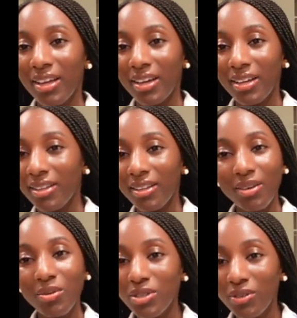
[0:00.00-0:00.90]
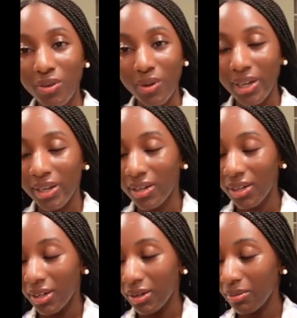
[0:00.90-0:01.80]
it was overweight.
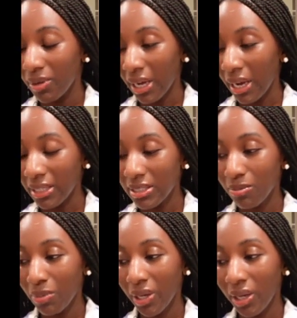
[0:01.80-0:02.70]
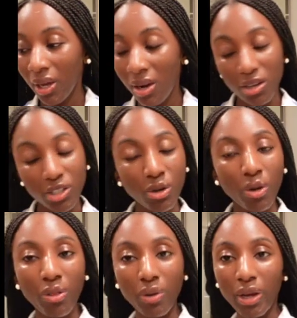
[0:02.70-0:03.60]
I had to pay an additional
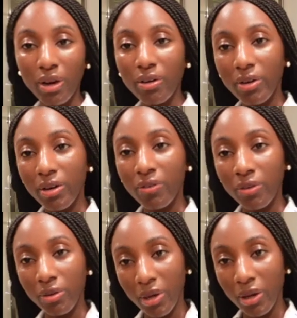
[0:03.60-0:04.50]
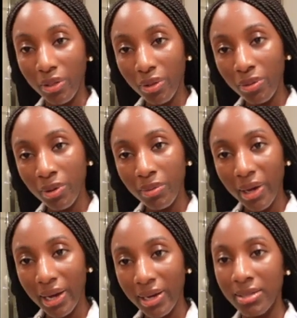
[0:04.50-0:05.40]
$300 for my other 3
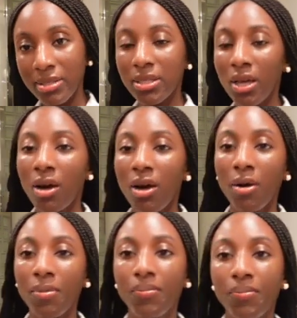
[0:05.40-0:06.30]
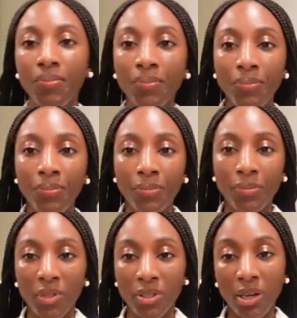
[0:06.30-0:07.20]
bags
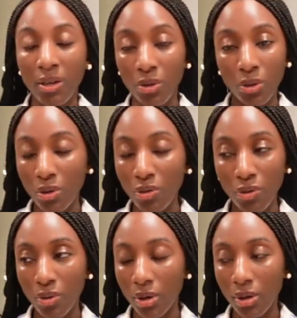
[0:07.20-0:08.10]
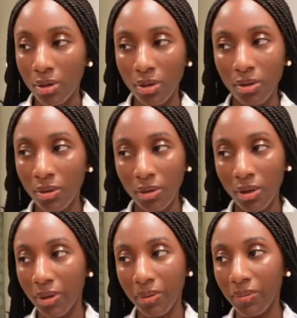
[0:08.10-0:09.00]
because I had total 4.
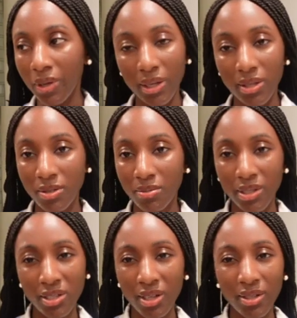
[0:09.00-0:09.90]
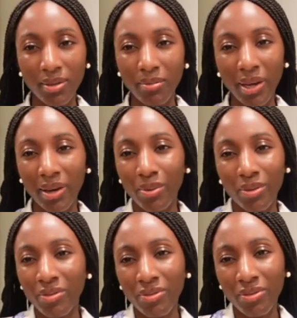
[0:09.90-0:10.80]
I guess my checked-in bag
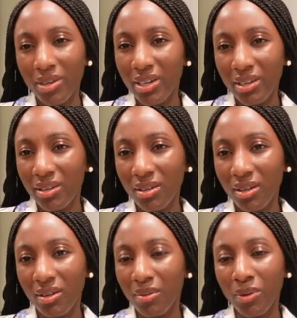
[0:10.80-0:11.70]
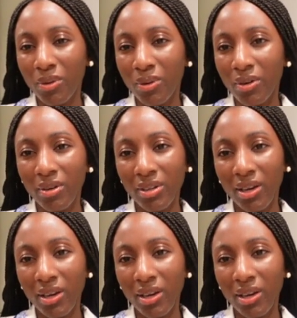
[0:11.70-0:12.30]
was free, no.